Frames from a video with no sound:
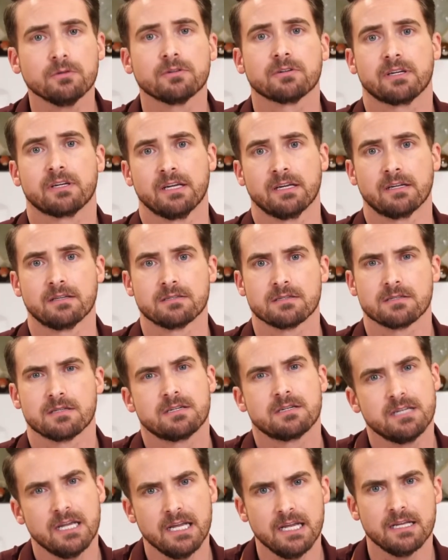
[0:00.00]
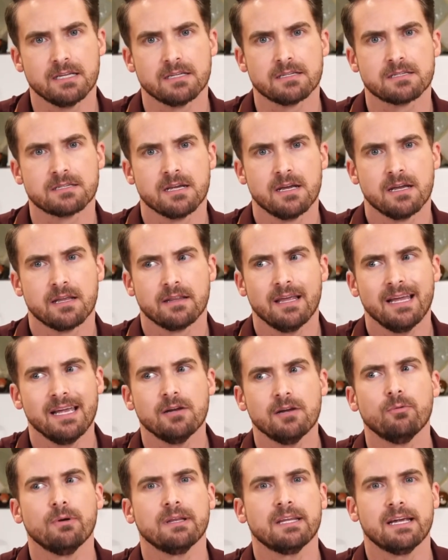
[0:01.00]
kids, the teens, they had
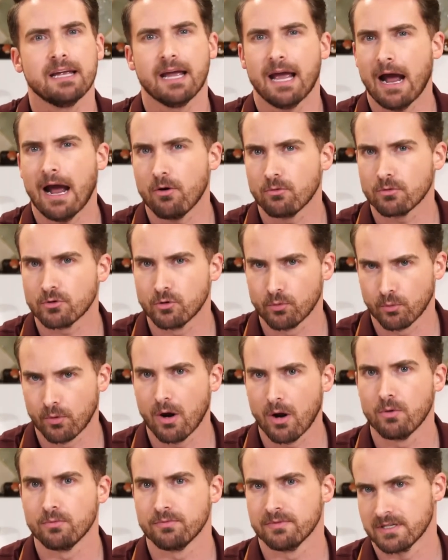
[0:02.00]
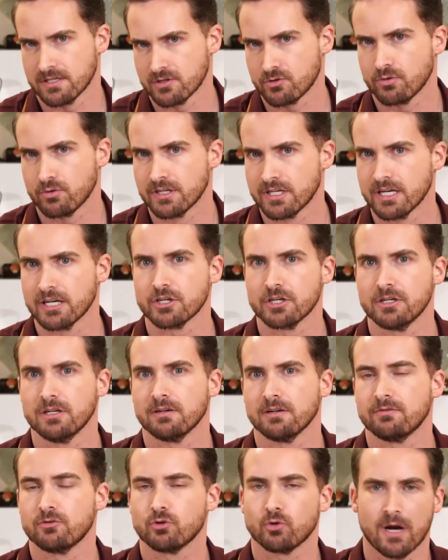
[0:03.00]
really outgrown this tradition
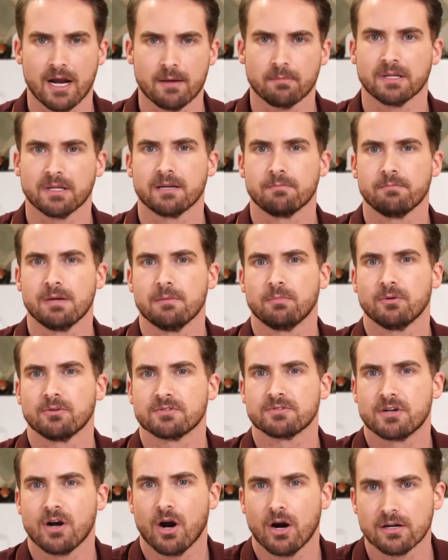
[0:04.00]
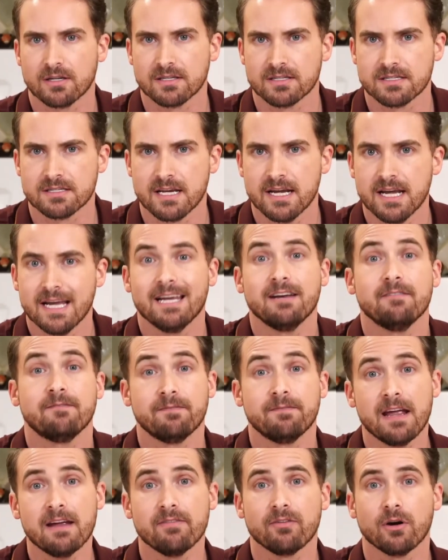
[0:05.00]
of trampling people's gardens in
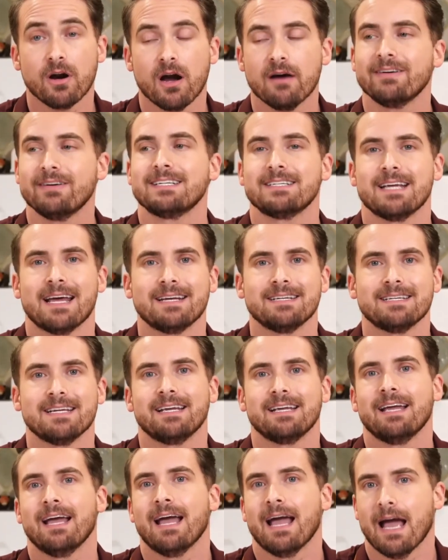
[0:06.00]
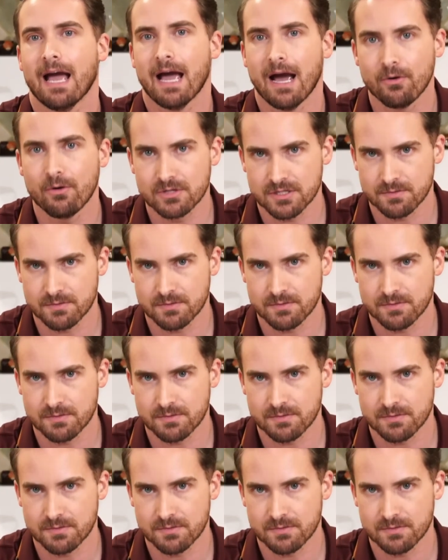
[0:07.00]
favor of attending house